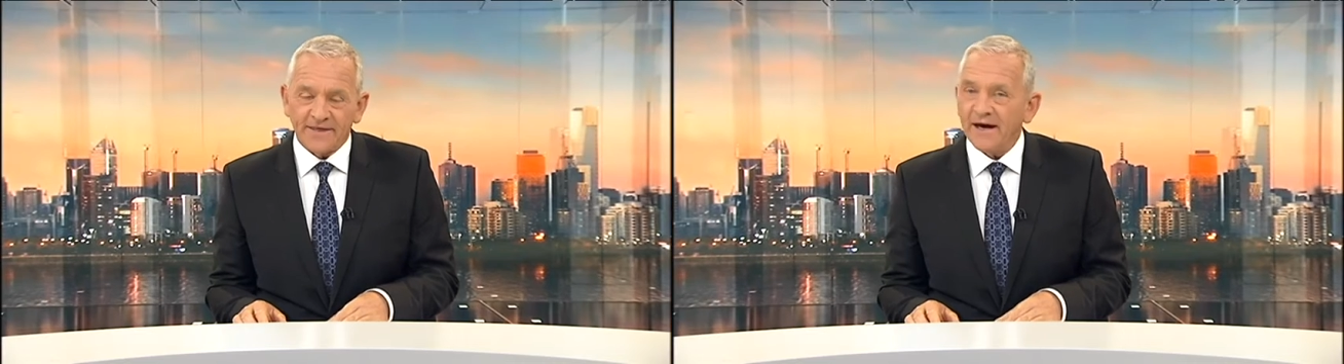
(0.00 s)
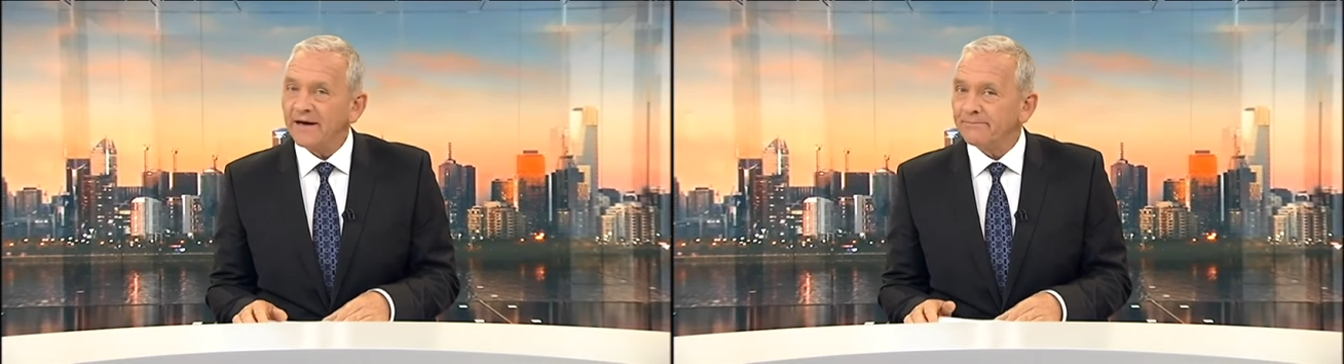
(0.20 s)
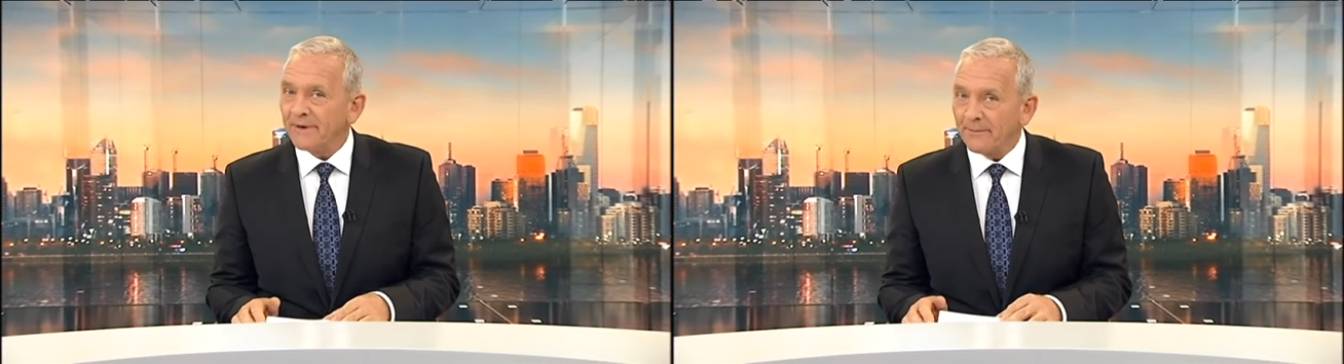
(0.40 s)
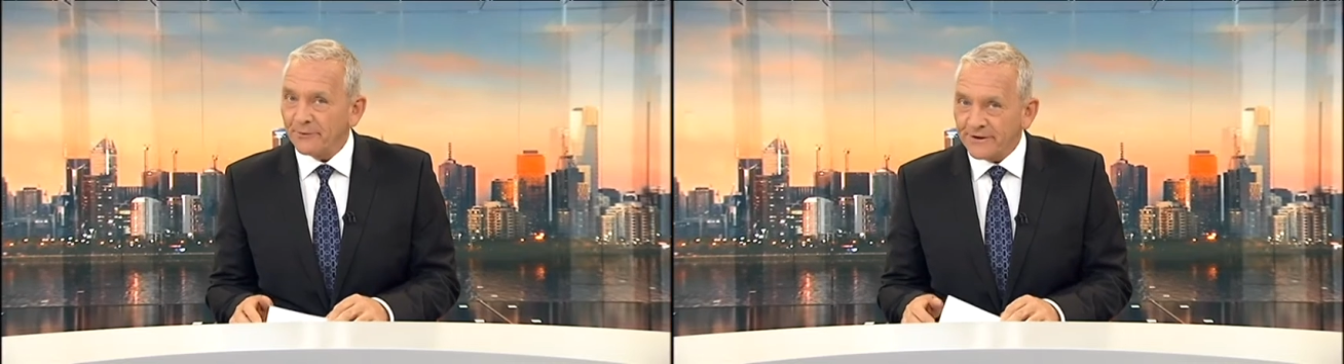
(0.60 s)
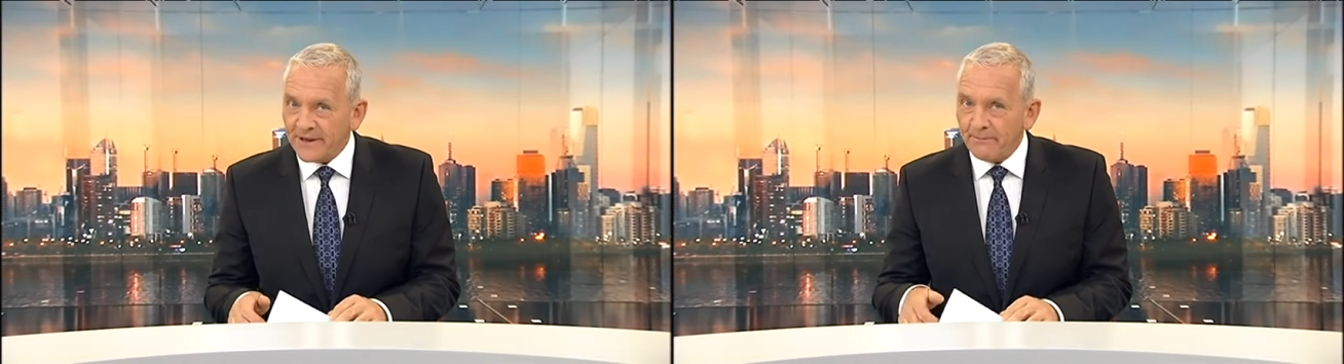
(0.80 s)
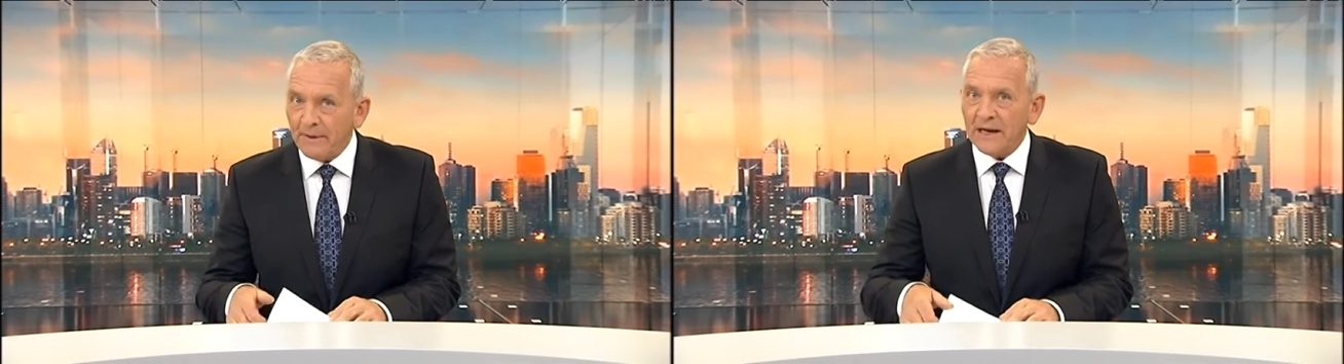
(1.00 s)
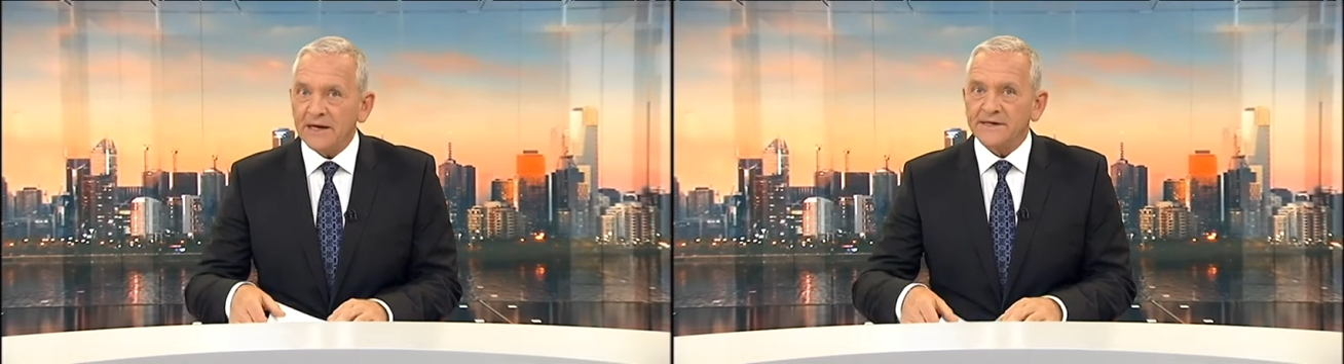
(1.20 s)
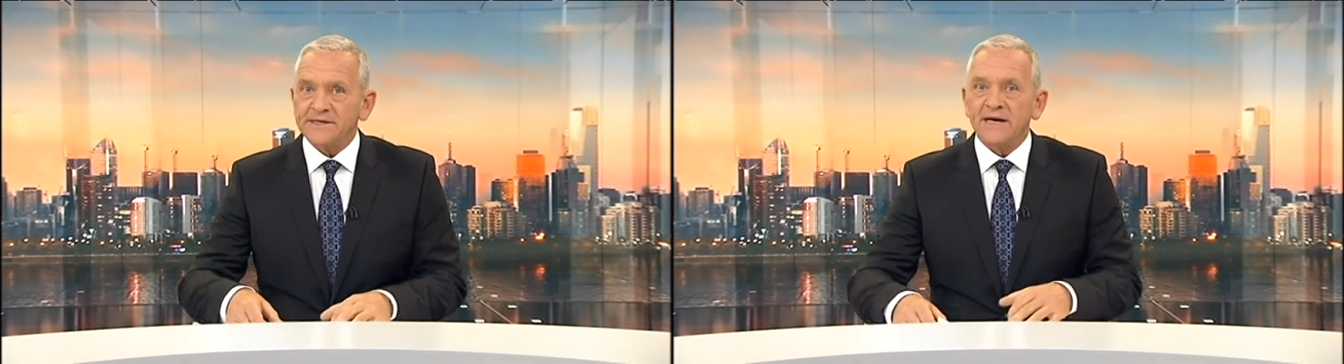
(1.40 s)
They number in their
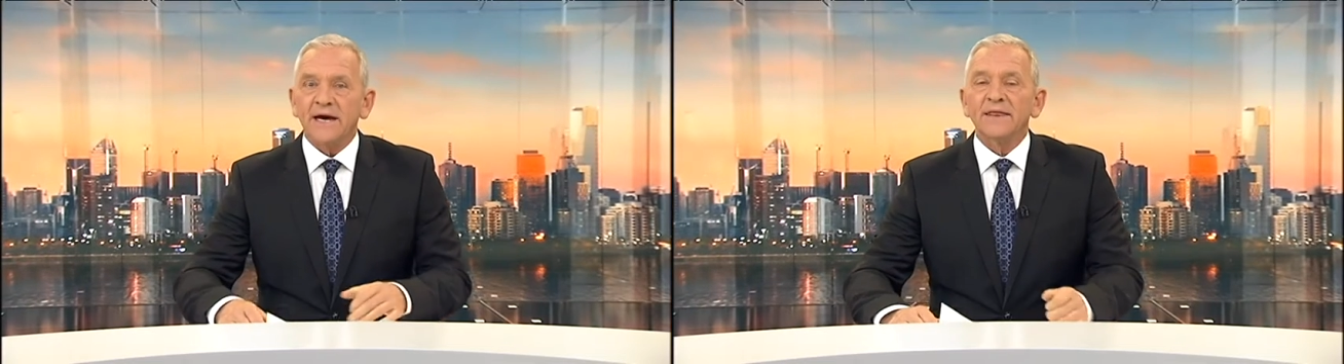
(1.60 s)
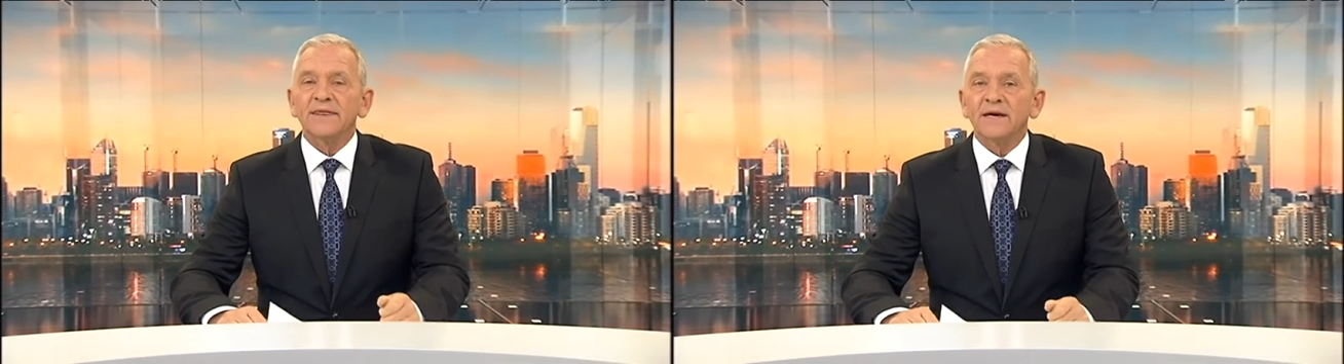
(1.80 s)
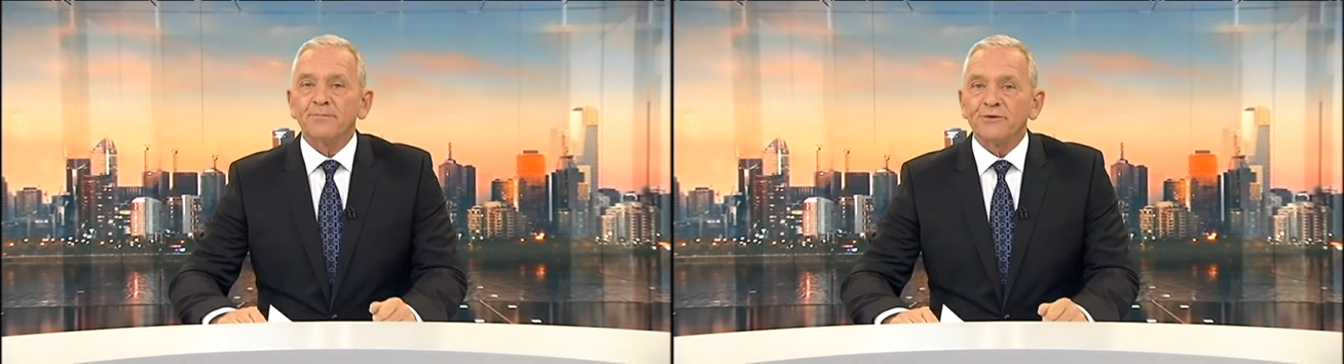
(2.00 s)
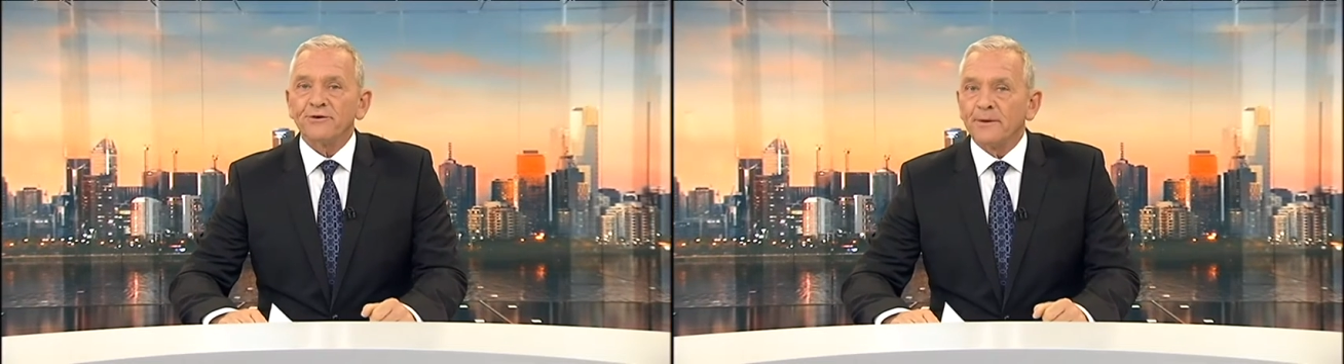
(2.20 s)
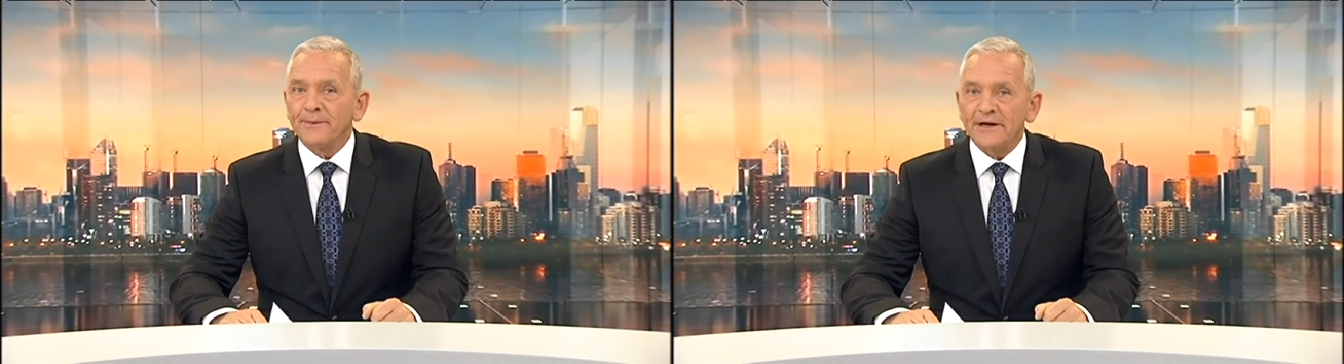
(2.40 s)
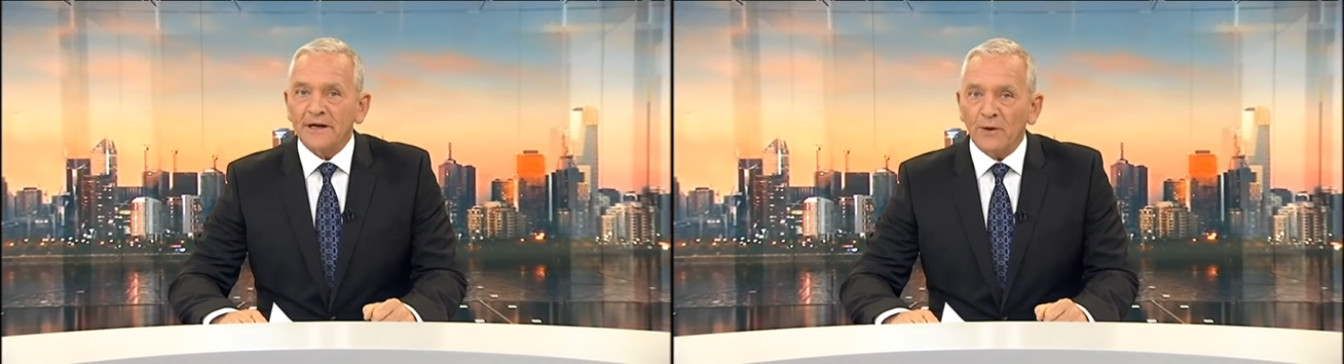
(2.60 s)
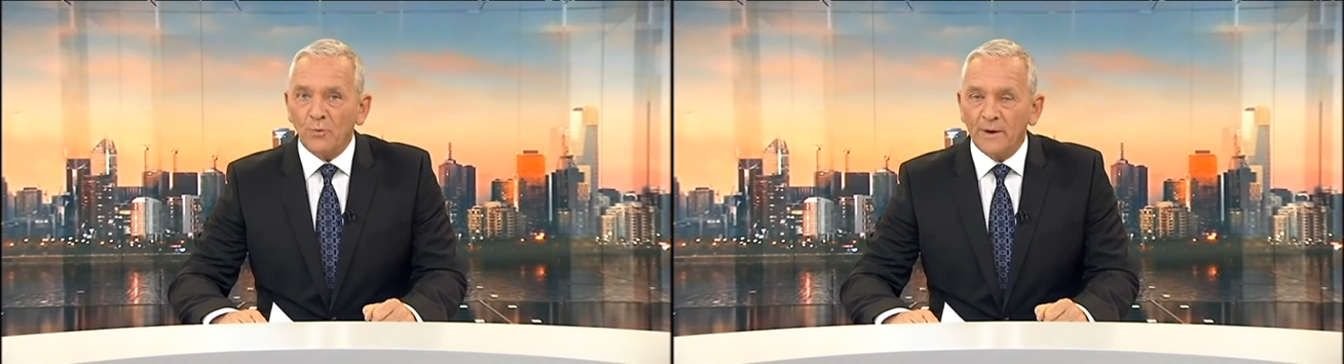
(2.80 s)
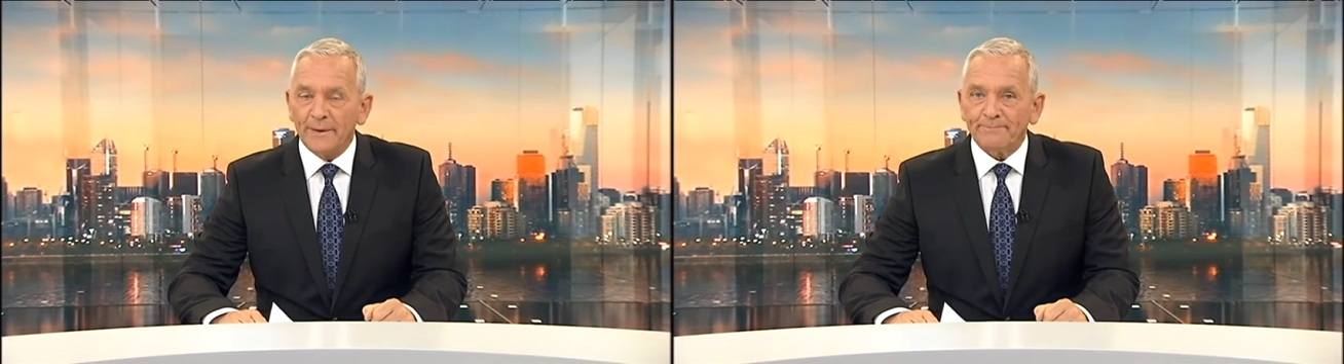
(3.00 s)
millions and they're predominantly
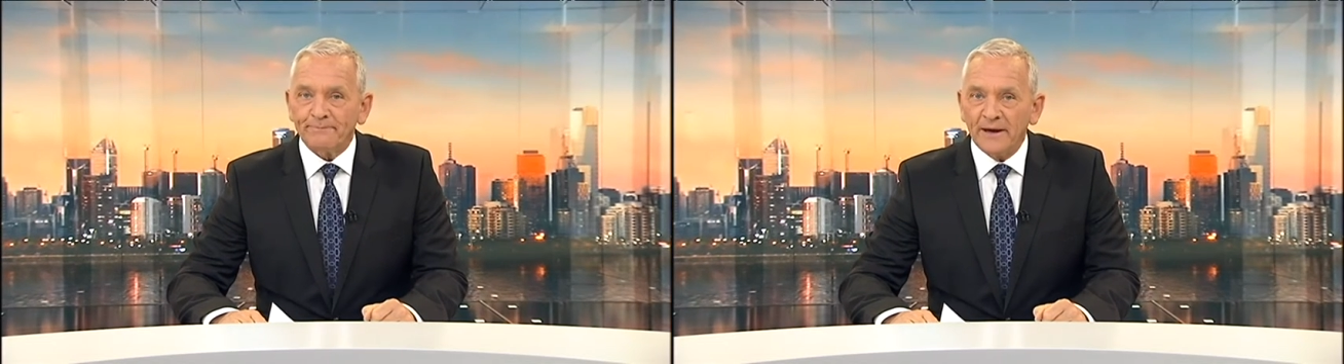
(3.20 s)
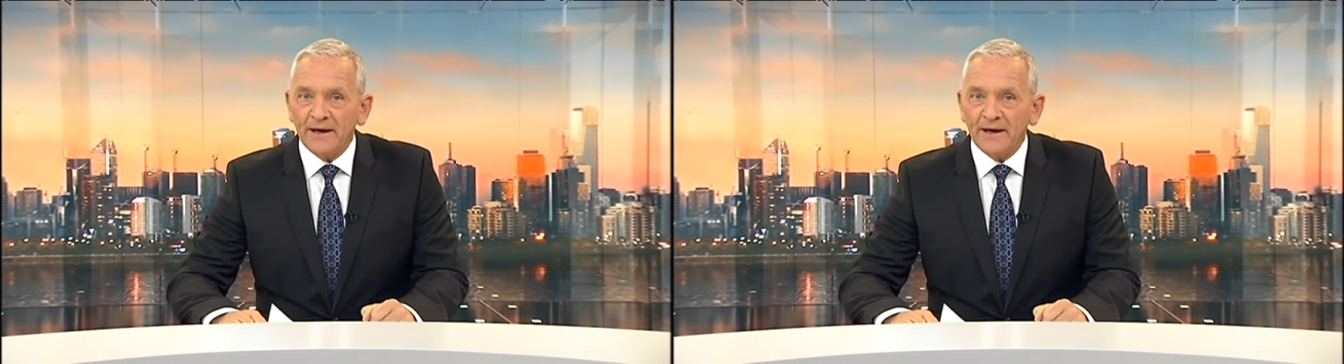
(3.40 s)
women.